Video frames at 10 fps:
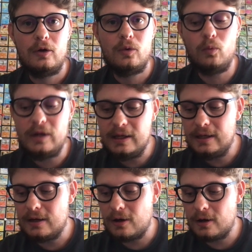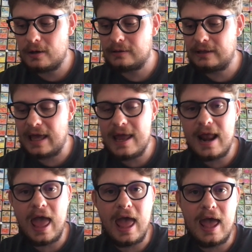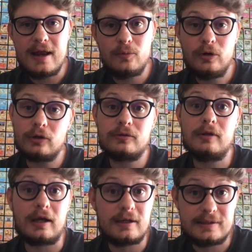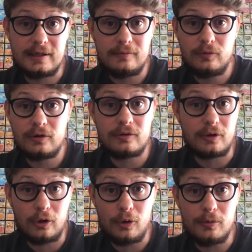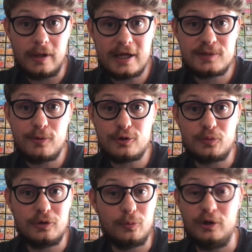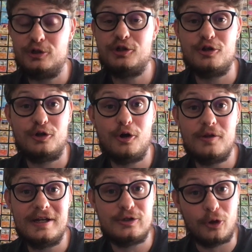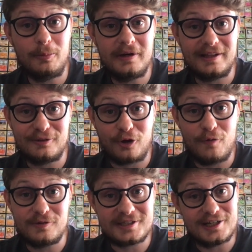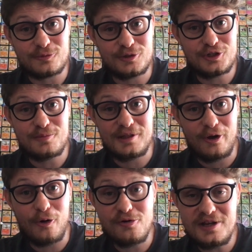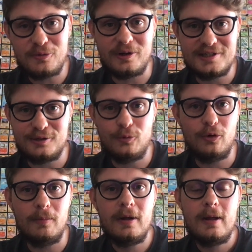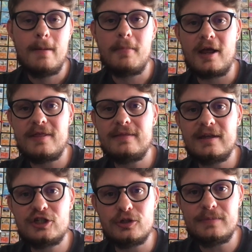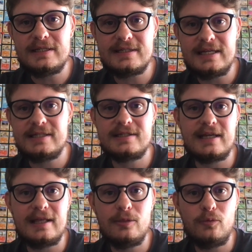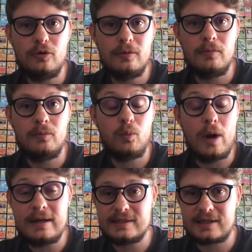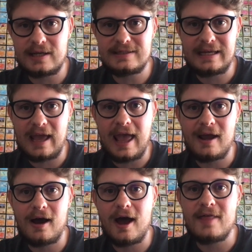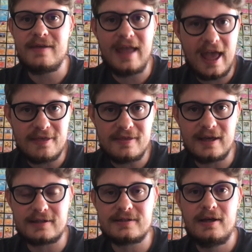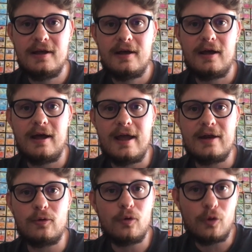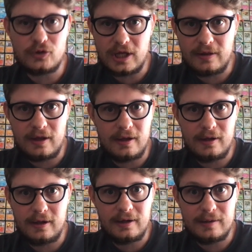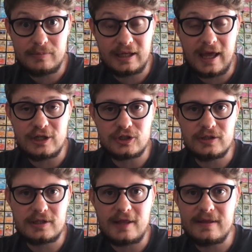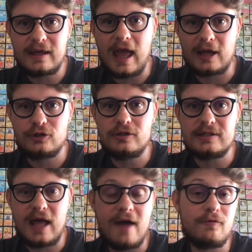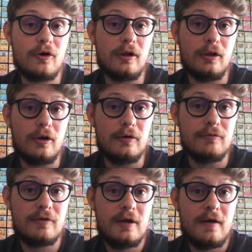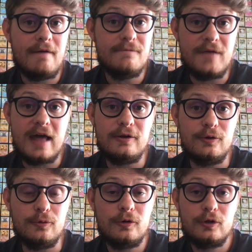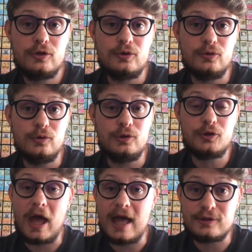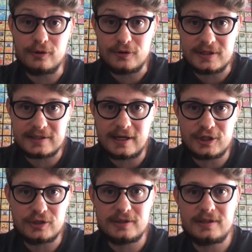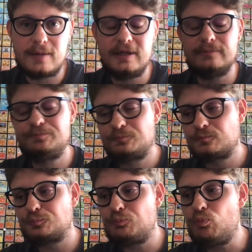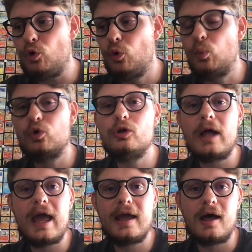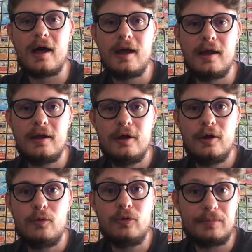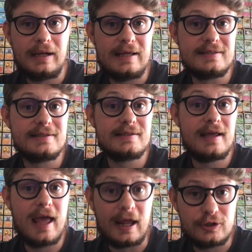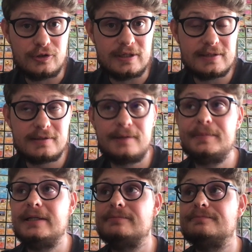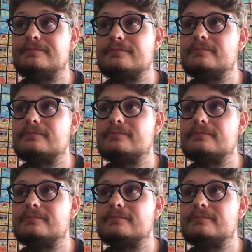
we can add we're not like i say we're not the global experts we, we, shouldn't go there and dominate the conversation we shouldn't be the only ones in the room but i think there should be seats in the room when discussing ai the ethics and all those other uh, implications i think actuaries have got a lot of value to to add to those discussions i mean will ai replace actuaries i mean